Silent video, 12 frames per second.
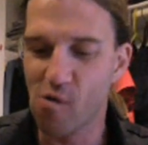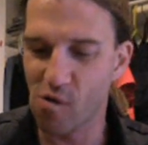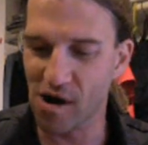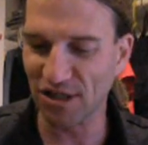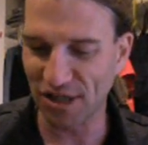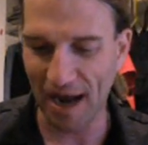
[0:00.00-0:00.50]

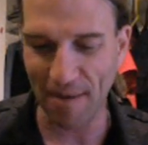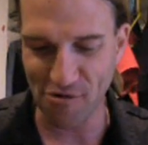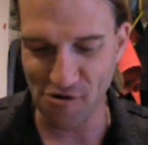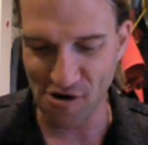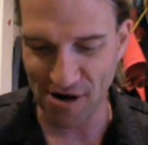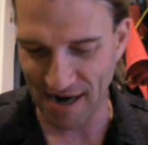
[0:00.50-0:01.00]
one
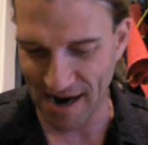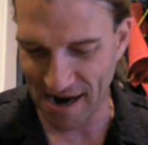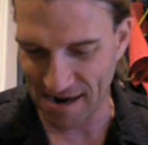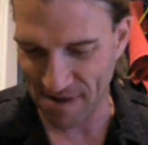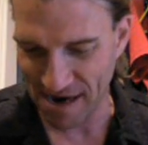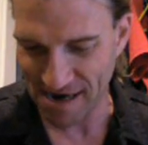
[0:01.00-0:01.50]
chapter at a
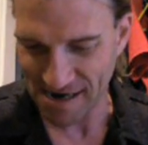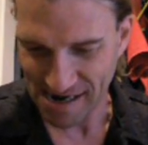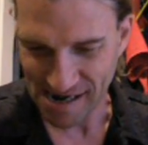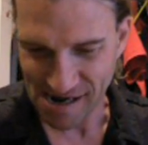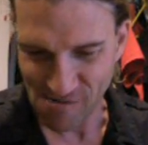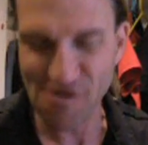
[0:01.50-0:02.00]
time,
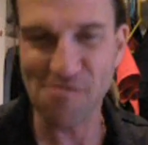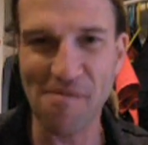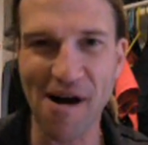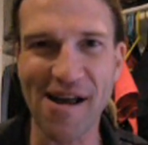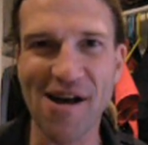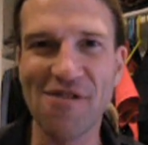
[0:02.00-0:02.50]
with
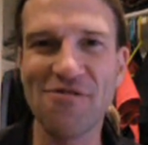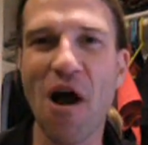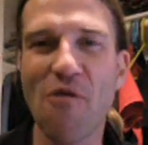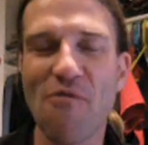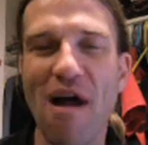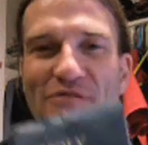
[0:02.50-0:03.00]
my
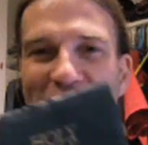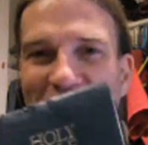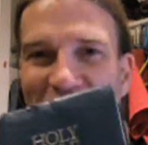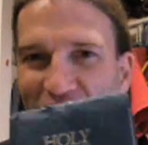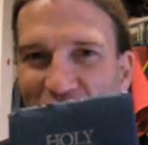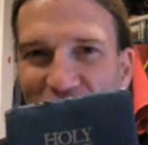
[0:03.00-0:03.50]
own
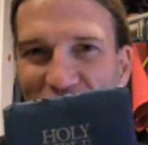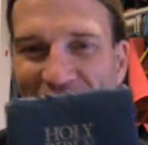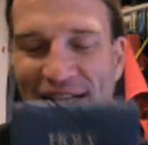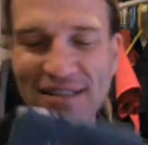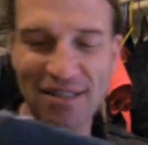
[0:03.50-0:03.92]
reference version.